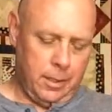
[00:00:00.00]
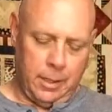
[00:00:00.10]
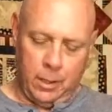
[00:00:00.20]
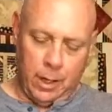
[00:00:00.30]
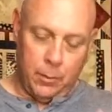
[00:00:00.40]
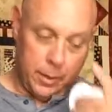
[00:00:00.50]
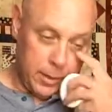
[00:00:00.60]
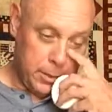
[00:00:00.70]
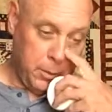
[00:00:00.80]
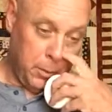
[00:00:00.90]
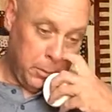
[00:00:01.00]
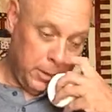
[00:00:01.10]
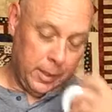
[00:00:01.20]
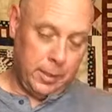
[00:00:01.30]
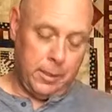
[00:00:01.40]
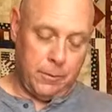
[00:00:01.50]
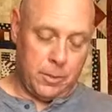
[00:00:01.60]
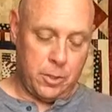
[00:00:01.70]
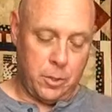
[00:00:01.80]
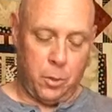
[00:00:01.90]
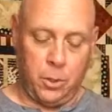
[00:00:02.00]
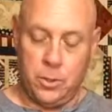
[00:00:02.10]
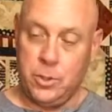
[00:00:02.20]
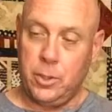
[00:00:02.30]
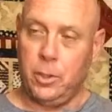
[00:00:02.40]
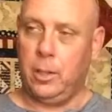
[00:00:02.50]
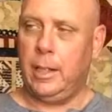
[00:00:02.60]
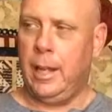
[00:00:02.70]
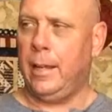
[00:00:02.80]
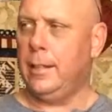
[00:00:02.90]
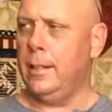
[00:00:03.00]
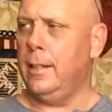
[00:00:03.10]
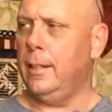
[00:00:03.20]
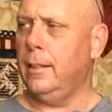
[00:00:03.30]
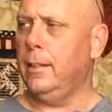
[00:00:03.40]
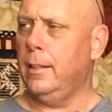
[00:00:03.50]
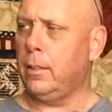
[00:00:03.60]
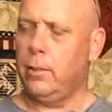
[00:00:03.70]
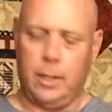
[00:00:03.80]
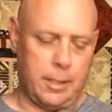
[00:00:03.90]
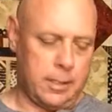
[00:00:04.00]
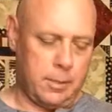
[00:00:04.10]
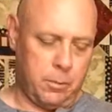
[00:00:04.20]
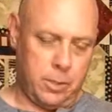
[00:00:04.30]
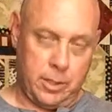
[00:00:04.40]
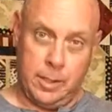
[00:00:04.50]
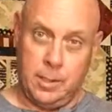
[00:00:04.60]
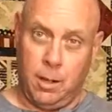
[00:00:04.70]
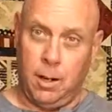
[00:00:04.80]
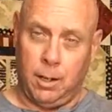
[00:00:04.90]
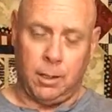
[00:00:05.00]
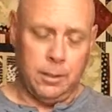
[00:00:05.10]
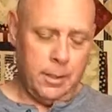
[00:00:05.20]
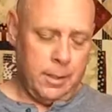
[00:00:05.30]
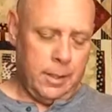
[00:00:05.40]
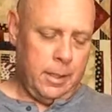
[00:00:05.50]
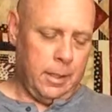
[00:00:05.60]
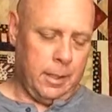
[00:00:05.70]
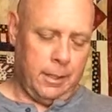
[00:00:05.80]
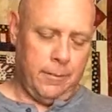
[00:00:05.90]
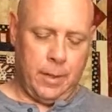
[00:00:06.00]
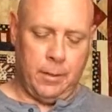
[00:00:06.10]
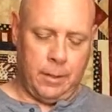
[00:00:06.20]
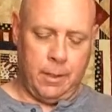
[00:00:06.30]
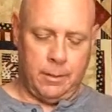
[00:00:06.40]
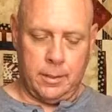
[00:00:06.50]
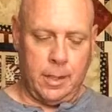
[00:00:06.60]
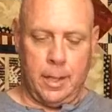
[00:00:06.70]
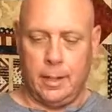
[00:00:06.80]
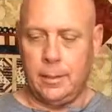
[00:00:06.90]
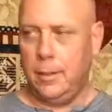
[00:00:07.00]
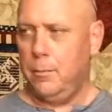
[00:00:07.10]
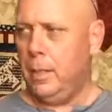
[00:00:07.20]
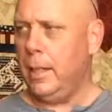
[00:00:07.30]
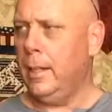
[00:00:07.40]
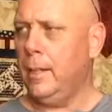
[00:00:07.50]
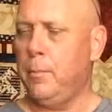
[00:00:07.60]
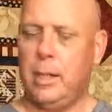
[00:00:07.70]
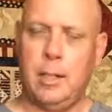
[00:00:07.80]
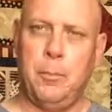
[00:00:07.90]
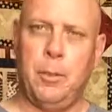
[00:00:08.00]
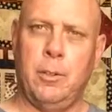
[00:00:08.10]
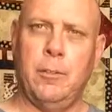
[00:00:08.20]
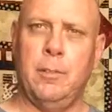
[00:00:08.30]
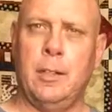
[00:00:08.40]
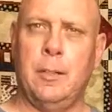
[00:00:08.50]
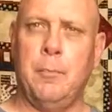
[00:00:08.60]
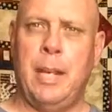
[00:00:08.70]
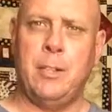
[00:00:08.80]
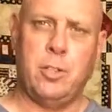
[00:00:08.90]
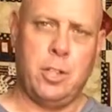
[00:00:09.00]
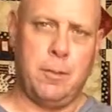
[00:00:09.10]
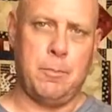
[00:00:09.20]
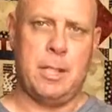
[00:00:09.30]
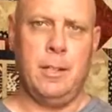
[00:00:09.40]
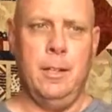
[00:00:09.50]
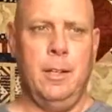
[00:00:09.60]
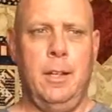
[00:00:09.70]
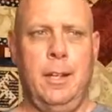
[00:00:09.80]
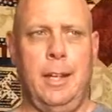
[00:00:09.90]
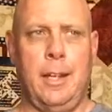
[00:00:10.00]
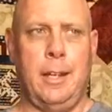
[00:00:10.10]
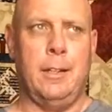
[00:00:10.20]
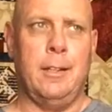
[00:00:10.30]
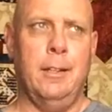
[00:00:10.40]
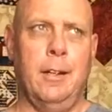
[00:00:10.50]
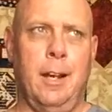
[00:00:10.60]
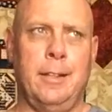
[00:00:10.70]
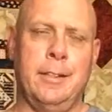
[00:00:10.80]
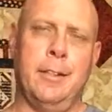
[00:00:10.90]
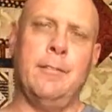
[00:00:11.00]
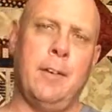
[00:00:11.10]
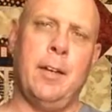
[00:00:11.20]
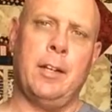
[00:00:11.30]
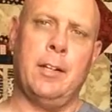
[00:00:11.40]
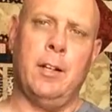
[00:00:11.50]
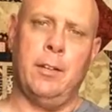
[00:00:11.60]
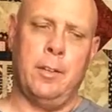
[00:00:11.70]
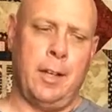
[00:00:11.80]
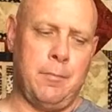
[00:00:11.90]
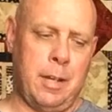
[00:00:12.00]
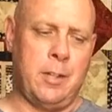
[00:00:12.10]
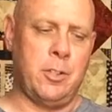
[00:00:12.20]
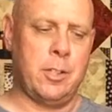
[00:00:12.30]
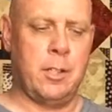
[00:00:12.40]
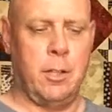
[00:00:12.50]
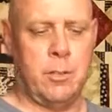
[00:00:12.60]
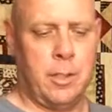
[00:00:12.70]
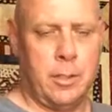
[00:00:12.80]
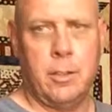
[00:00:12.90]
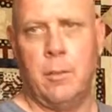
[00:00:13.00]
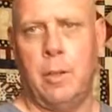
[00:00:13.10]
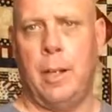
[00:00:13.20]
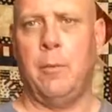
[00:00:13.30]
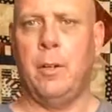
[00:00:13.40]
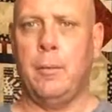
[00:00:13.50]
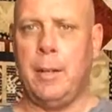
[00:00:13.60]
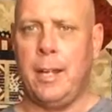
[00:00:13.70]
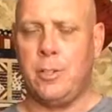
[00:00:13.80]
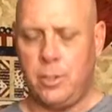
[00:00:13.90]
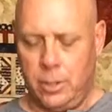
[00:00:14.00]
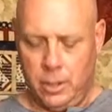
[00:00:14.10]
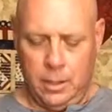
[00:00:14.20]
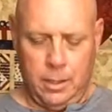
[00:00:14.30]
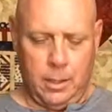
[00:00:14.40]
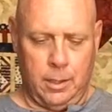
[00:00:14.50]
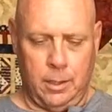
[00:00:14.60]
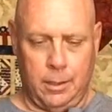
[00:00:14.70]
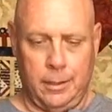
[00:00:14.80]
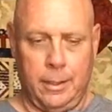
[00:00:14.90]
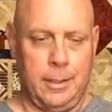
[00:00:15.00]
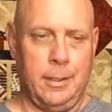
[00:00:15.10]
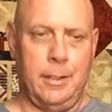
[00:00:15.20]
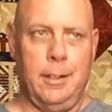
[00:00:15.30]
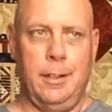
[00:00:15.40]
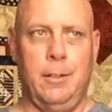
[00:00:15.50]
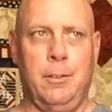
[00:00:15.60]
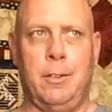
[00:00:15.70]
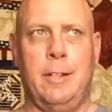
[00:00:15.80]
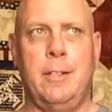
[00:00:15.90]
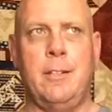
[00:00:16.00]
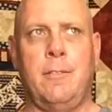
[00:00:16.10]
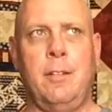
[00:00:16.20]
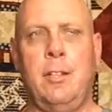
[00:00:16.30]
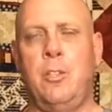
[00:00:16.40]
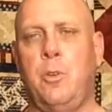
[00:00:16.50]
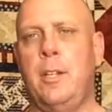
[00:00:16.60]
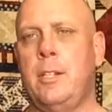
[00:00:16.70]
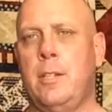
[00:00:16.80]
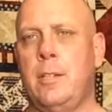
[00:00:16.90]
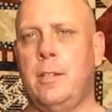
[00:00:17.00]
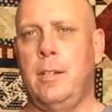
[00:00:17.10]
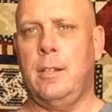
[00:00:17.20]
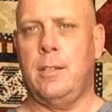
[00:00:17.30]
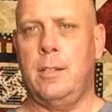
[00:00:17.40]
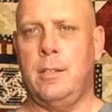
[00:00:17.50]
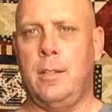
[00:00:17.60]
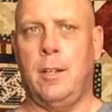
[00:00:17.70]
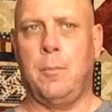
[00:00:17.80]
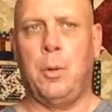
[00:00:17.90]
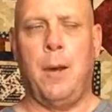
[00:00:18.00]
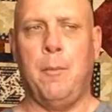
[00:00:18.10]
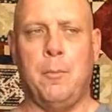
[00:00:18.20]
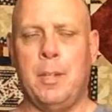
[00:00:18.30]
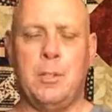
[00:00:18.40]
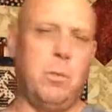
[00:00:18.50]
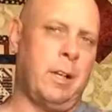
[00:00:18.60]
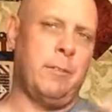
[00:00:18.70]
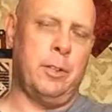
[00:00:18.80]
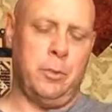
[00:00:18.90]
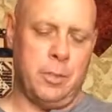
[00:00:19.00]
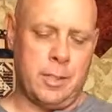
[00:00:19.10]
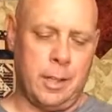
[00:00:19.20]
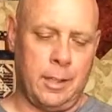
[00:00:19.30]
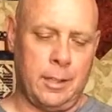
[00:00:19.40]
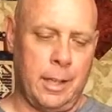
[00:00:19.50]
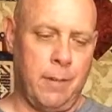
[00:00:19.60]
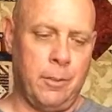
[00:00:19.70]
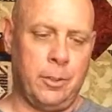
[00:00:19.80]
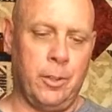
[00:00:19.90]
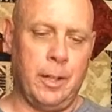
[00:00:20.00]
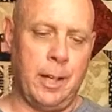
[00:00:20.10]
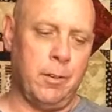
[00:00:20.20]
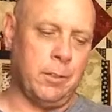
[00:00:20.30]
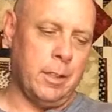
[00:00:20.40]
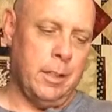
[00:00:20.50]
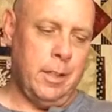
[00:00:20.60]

Now, I went to the different stores to look at the acrylics, which these are, and I found out that picking up a couple of paint chips and identify the color that matches closely to what I want to match. And greens of any choices is not a problem. It's whatever you decide to have on your layout.